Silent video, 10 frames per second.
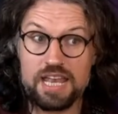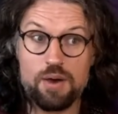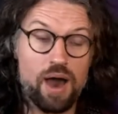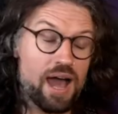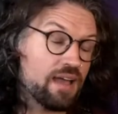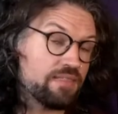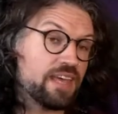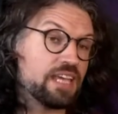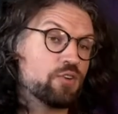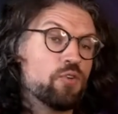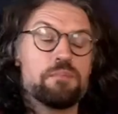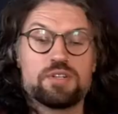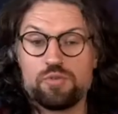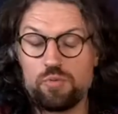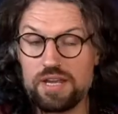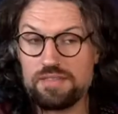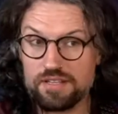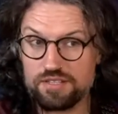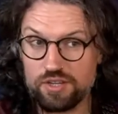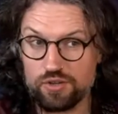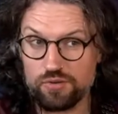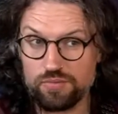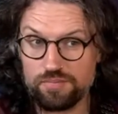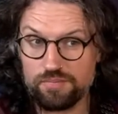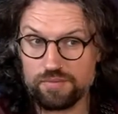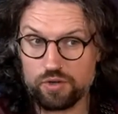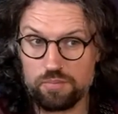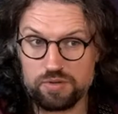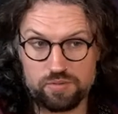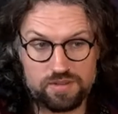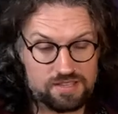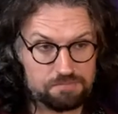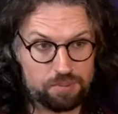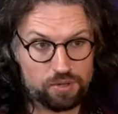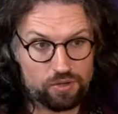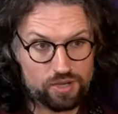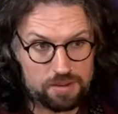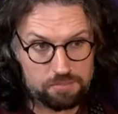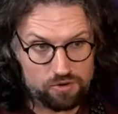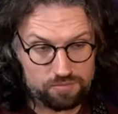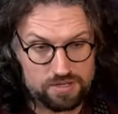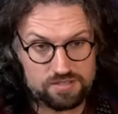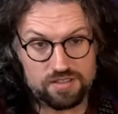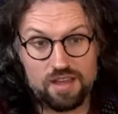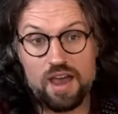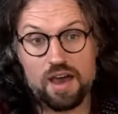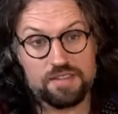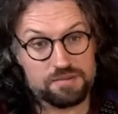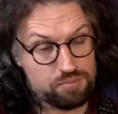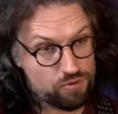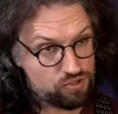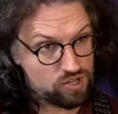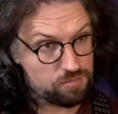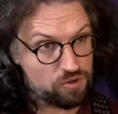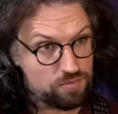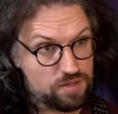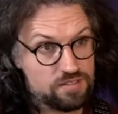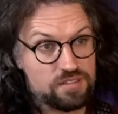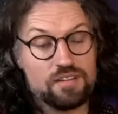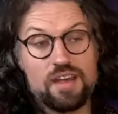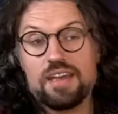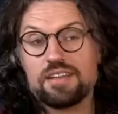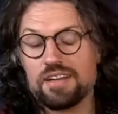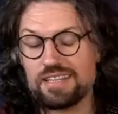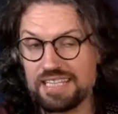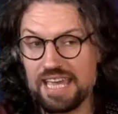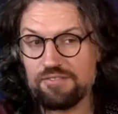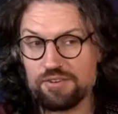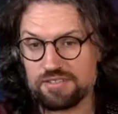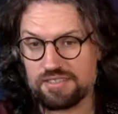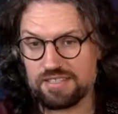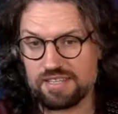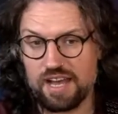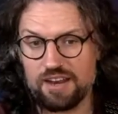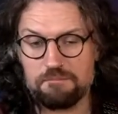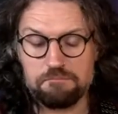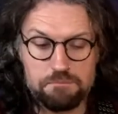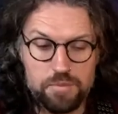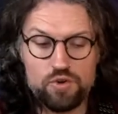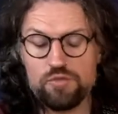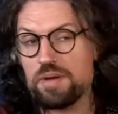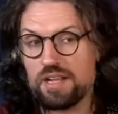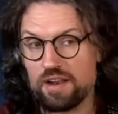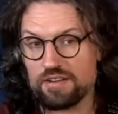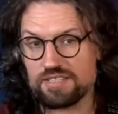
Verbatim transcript: Now, I think going between the two, going between this plucking movement and this brushing movement, can give us this kind of movement in our